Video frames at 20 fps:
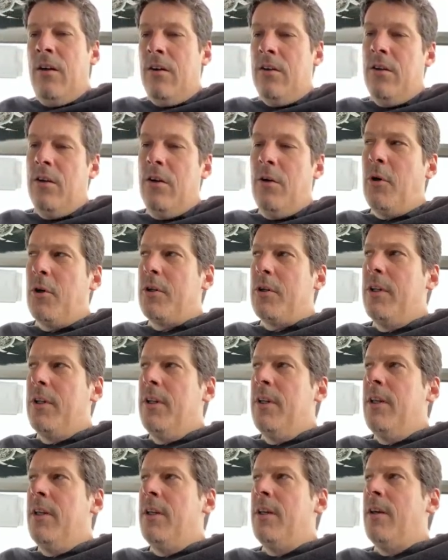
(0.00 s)

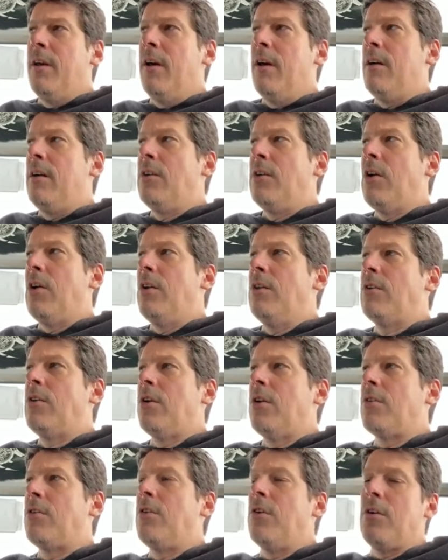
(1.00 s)
Lamborghini,
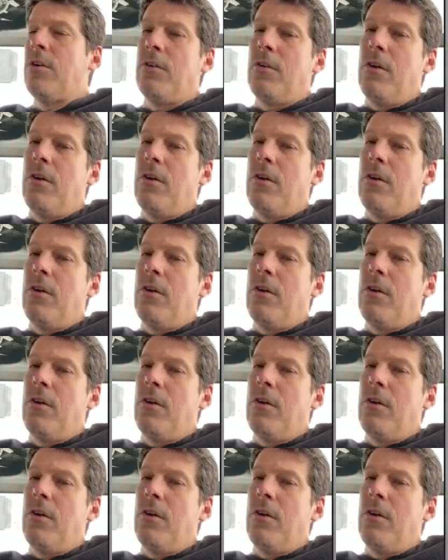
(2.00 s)
the, the, the